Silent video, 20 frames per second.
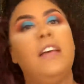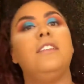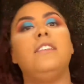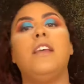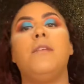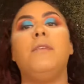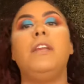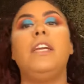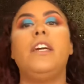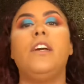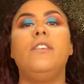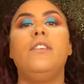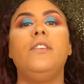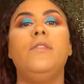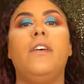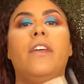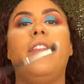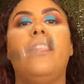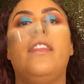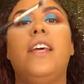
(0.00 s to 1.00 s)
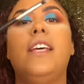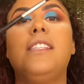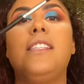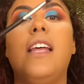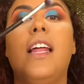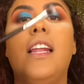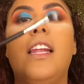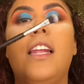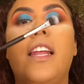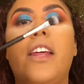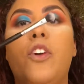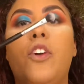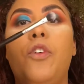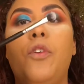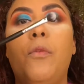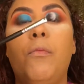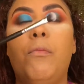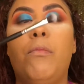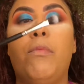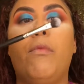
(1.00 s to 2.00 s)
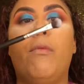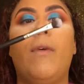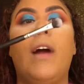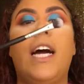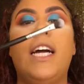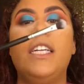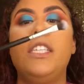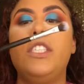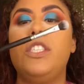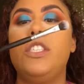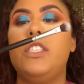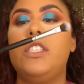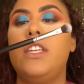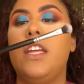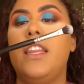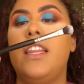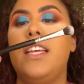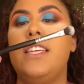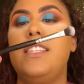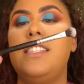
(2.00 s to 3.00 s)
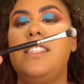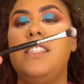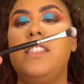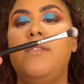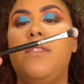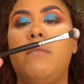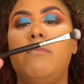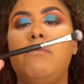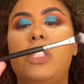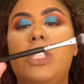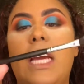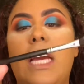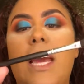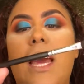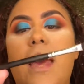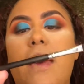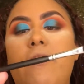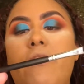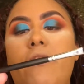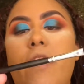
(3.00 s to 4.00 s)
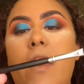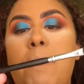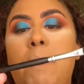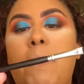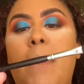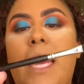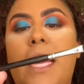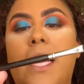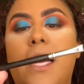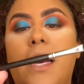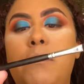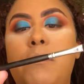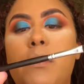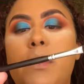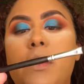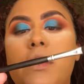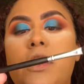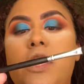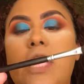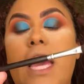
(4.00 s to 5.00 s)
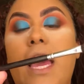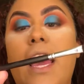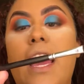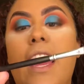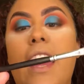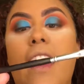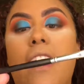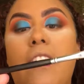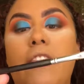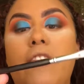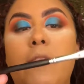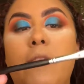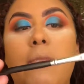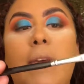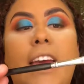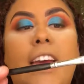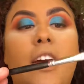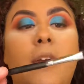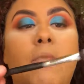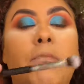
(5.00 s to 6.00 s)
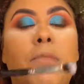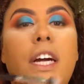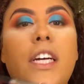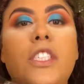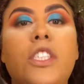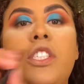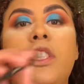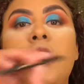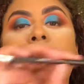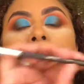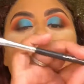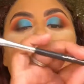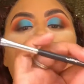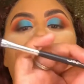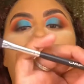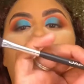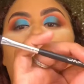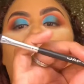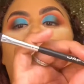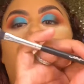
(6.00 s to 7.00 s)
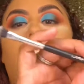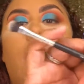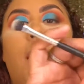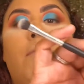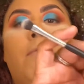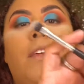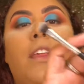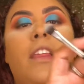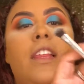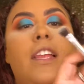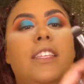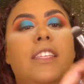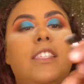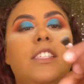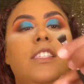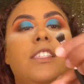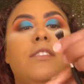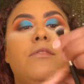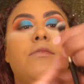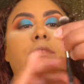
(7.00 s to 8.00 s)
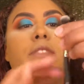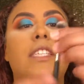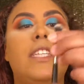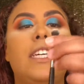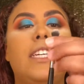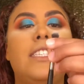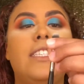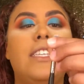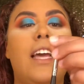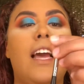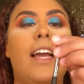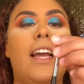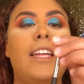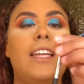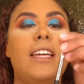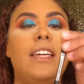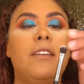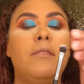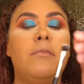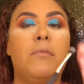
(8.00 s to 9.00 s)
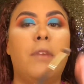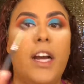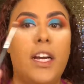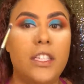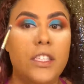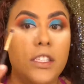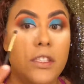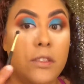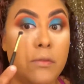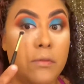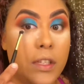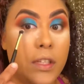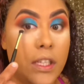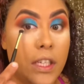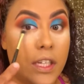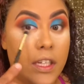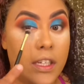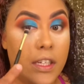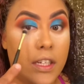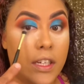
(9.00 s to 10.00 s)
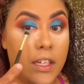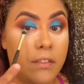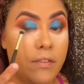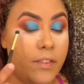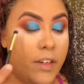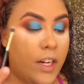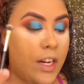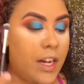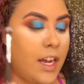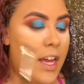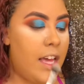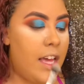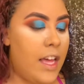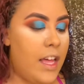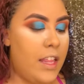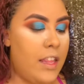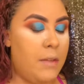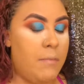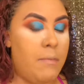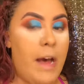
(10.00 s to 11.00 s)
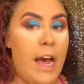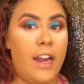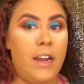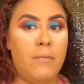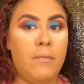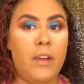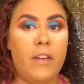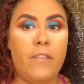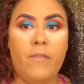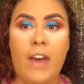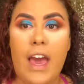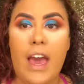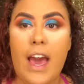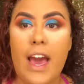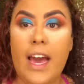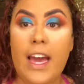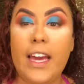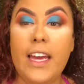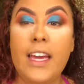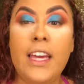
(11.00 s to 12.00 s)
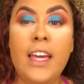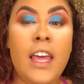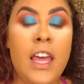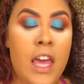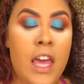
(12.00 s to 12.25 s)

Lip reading: So I'm going to go in with this little brush. This is from JAF Makeup brush. It's just a really tiny brush. It's really good for on the bottom of my eye.